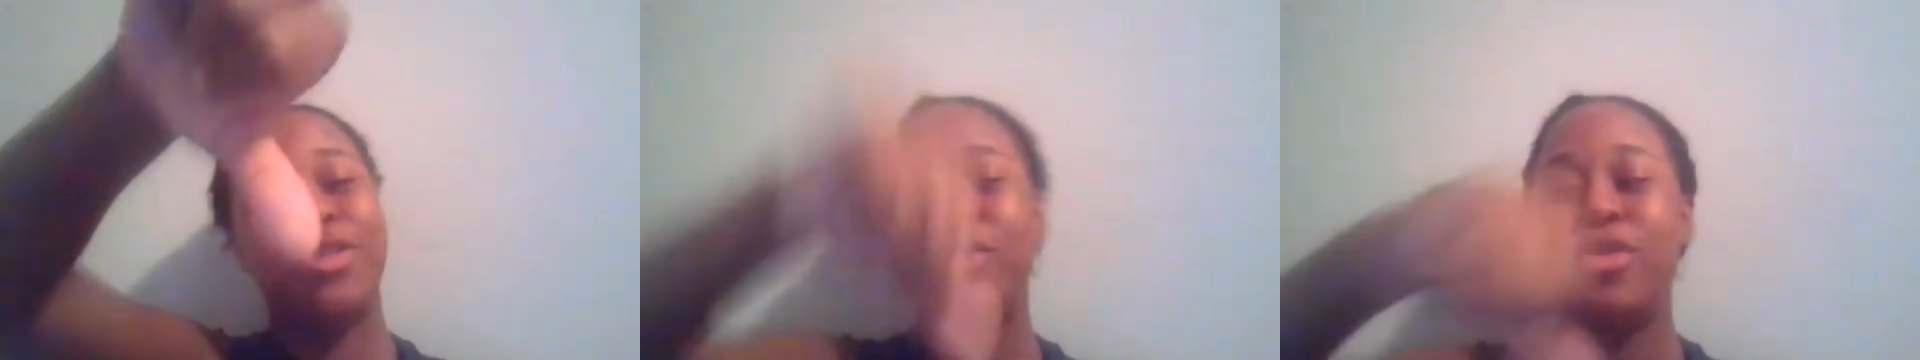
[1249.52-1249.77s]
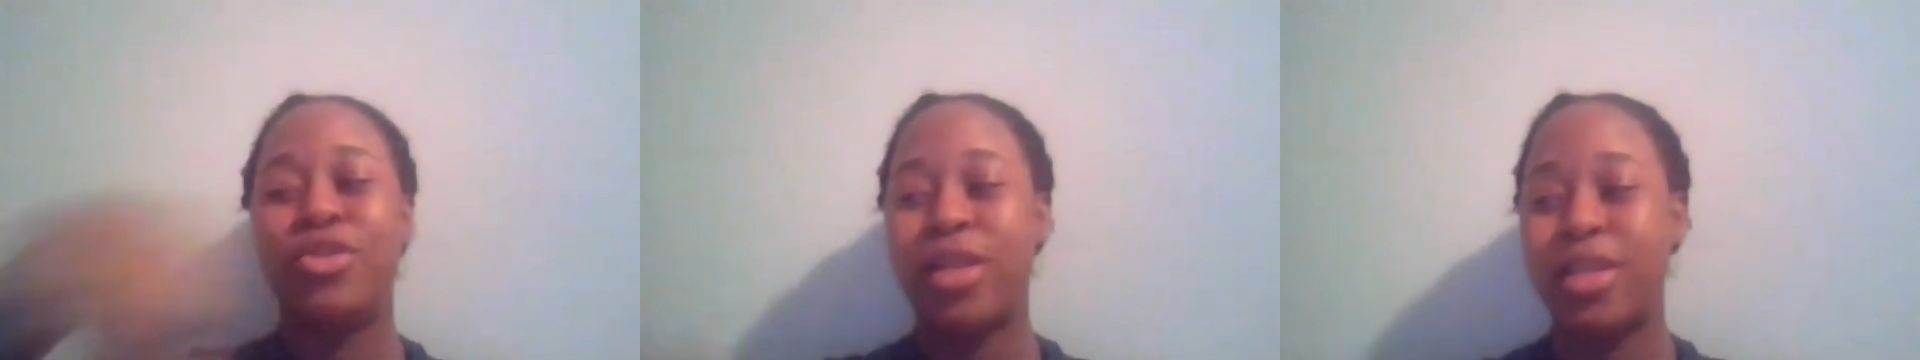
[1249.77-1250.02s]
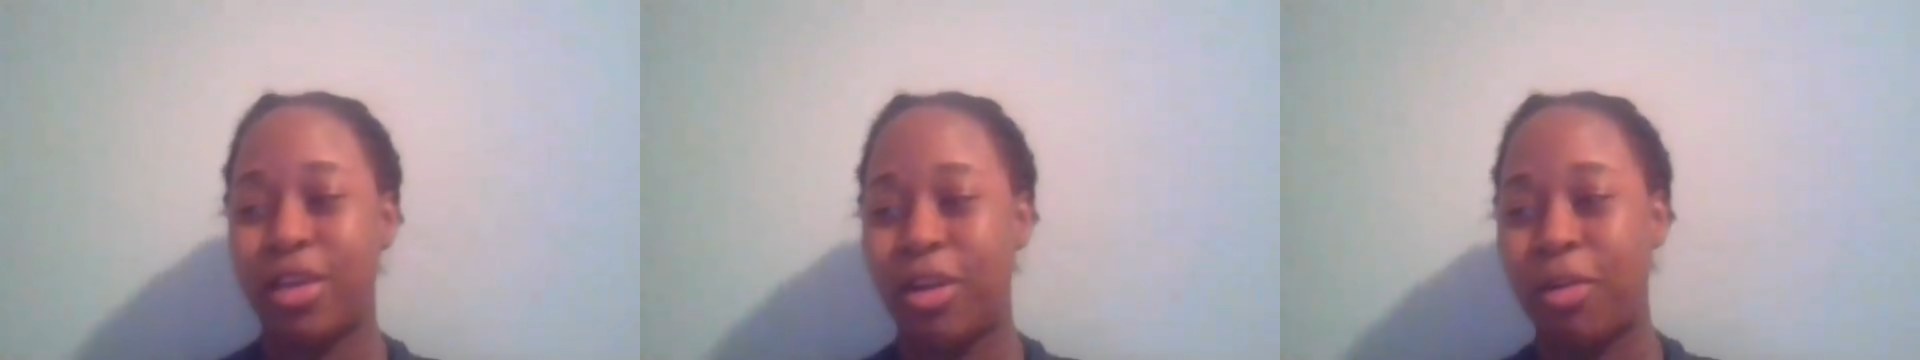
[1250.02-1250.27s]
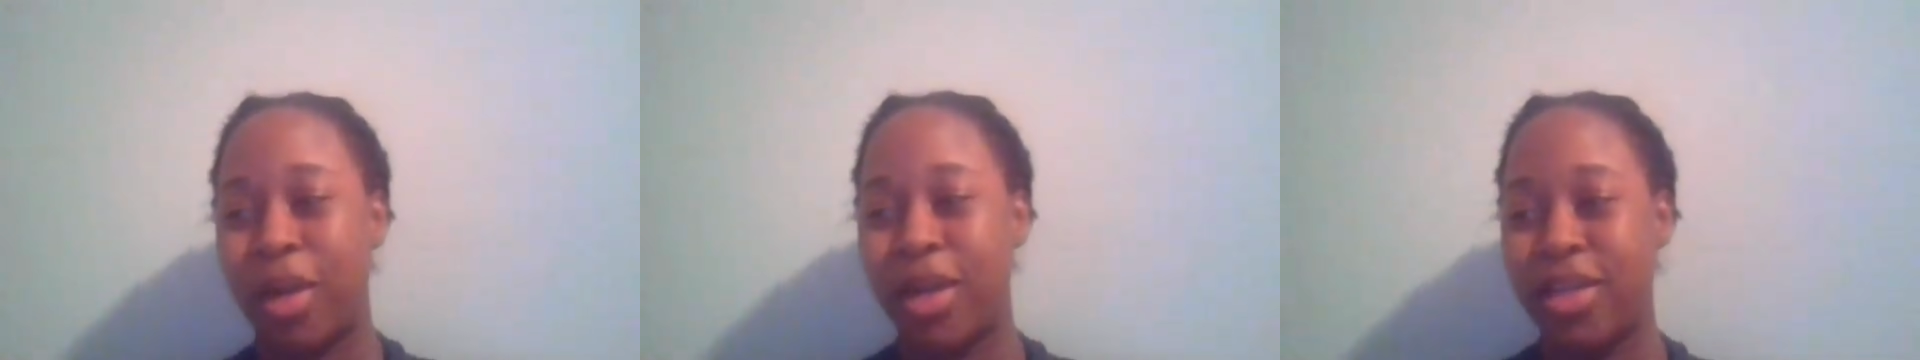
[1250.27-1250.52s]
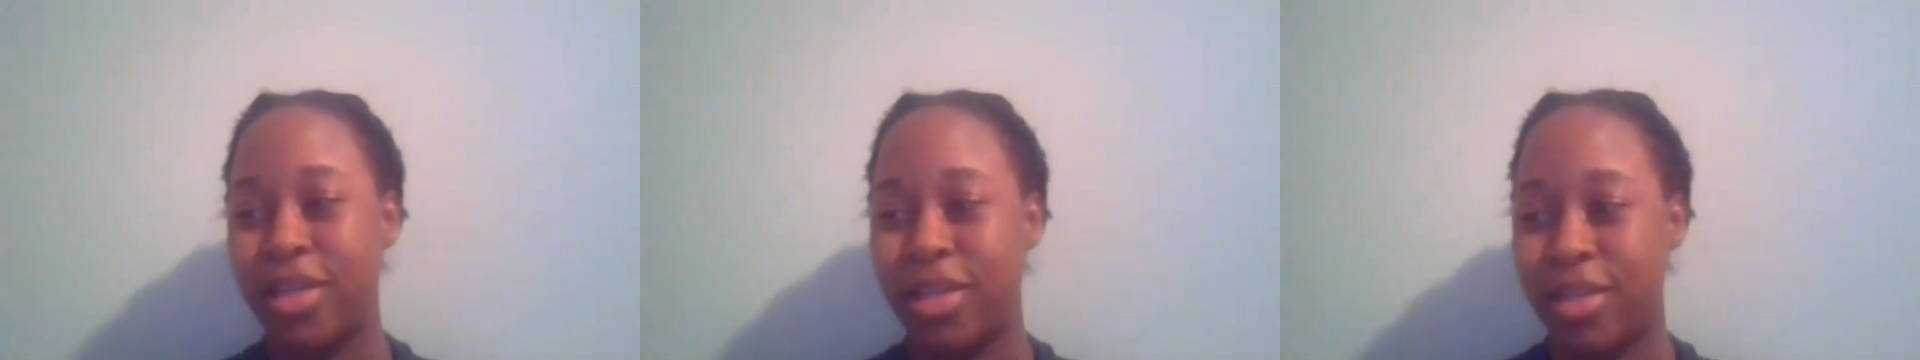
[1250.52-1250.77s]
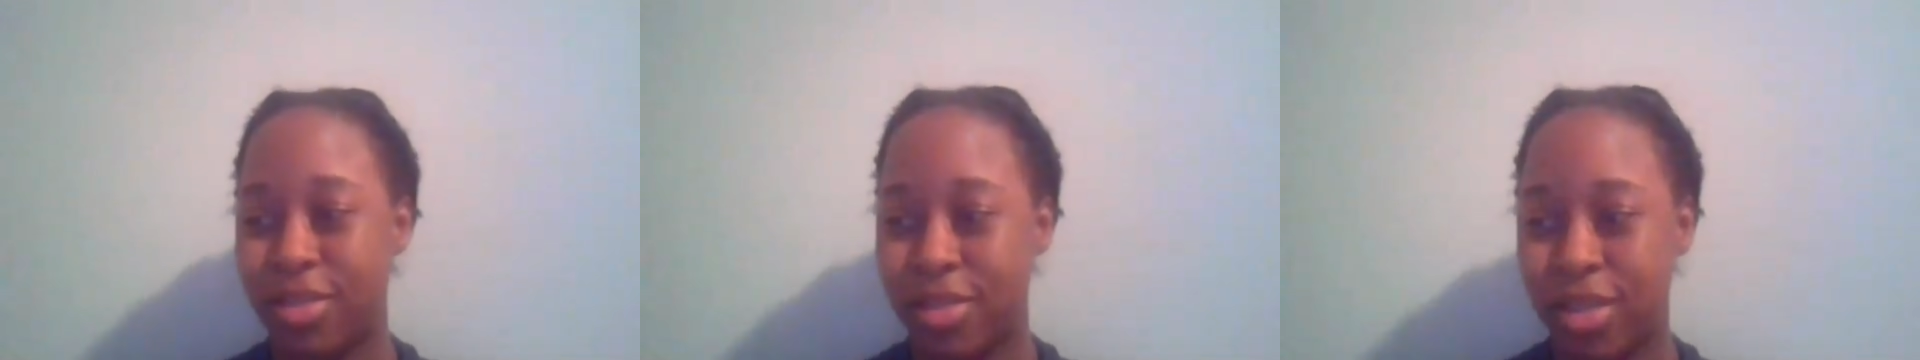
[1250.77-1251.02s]
a nutrient that our body
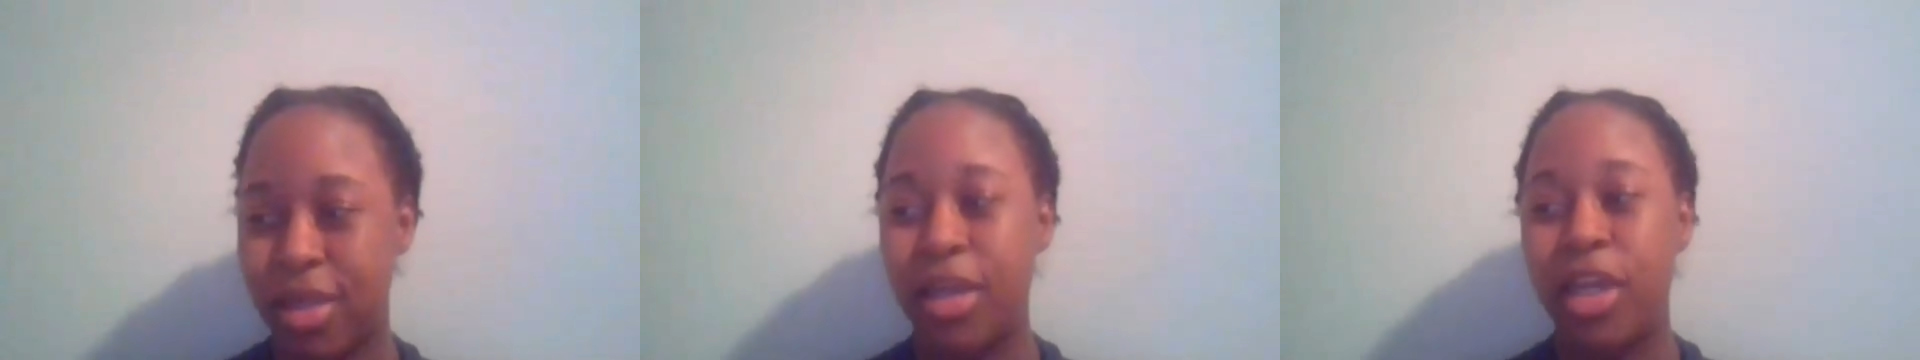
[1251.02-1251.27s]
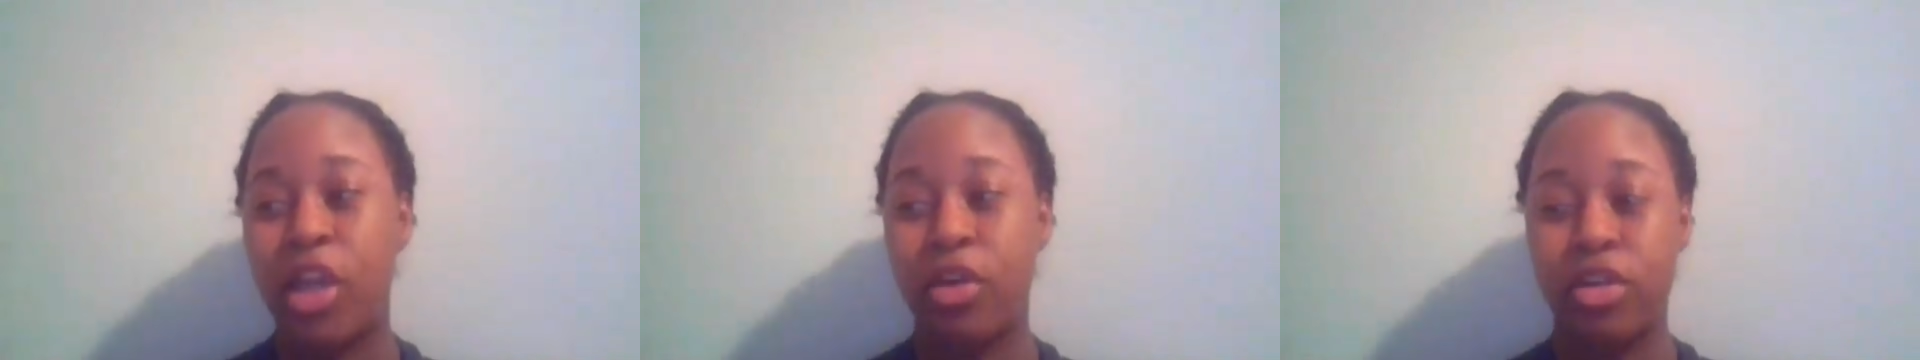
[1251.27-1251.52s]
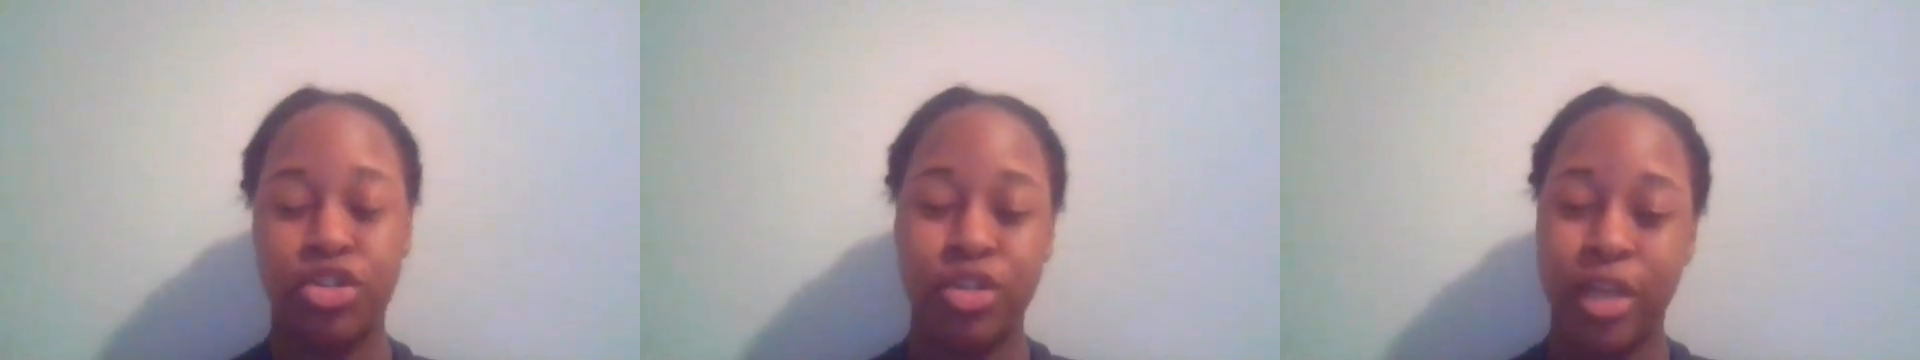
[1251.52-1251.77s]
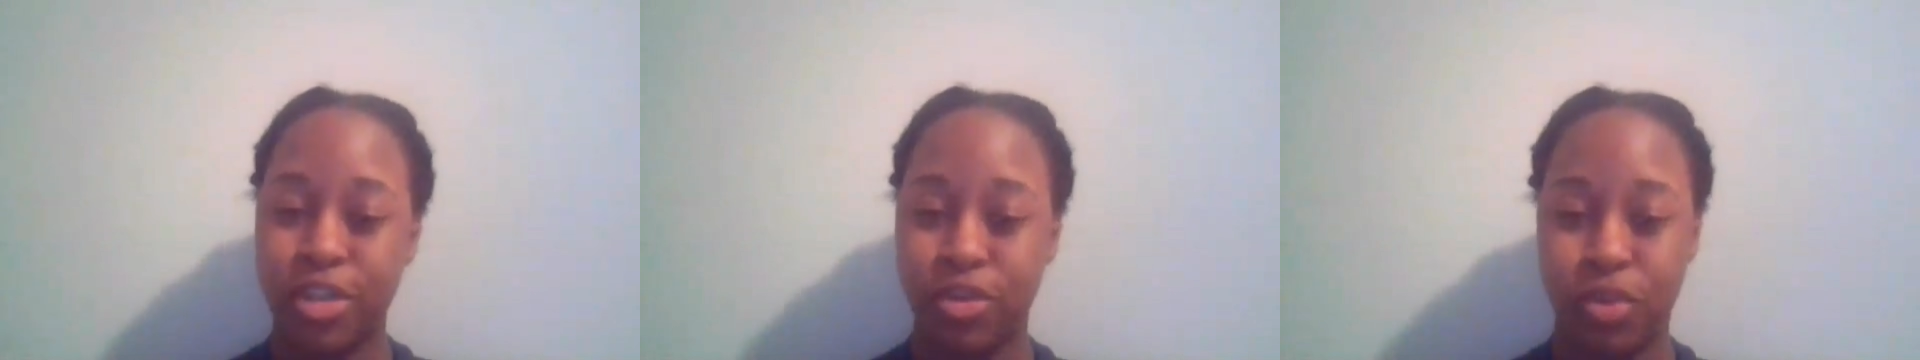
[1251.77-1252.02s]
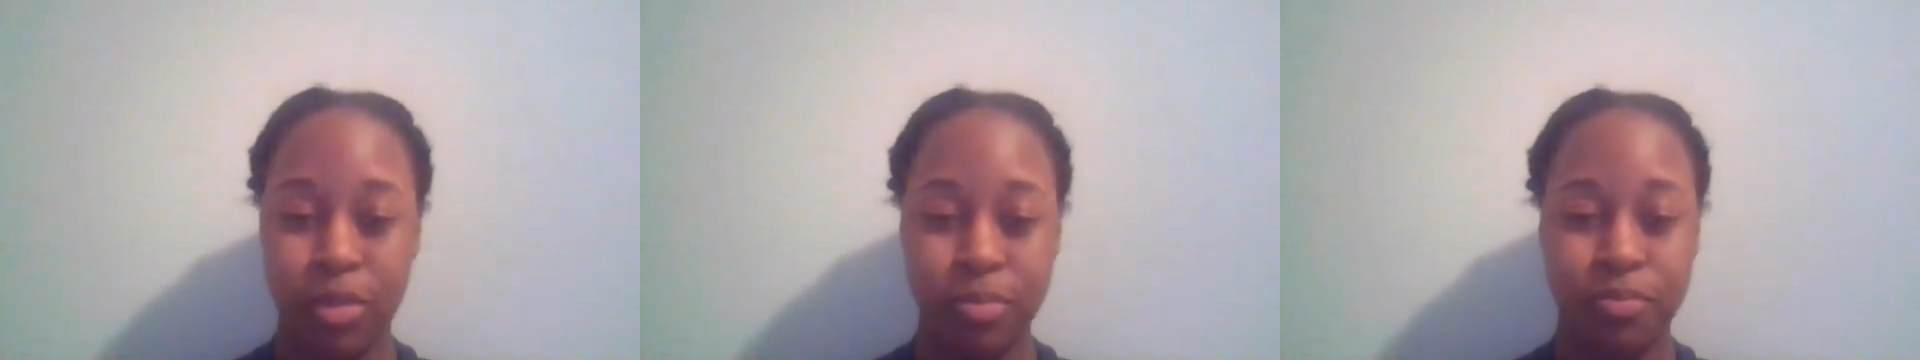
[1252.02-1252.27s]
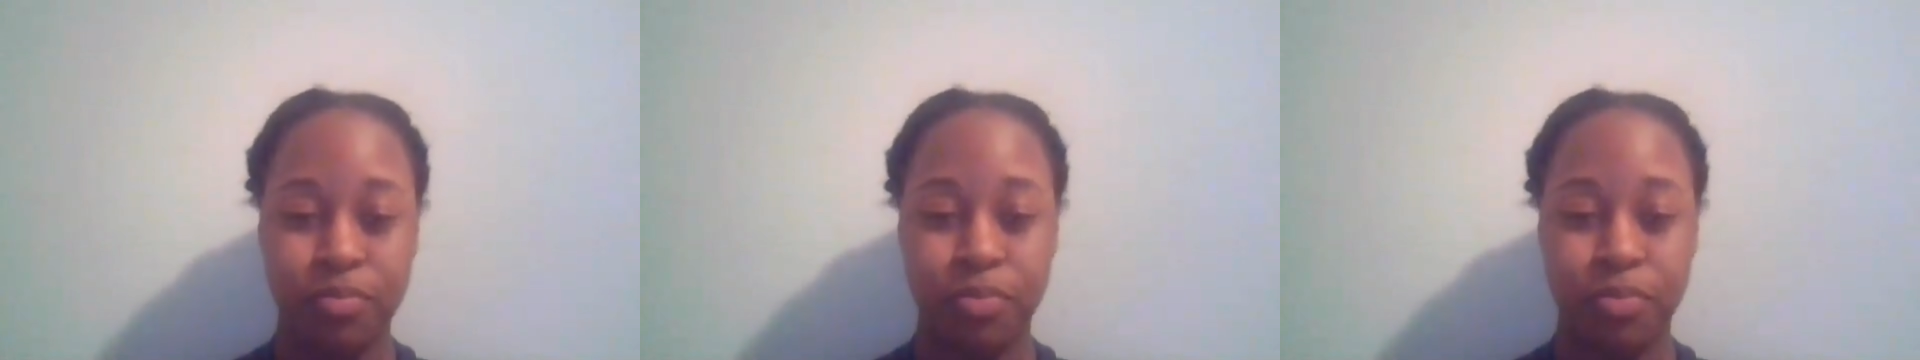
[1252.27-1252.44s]
needs. Here's your next one.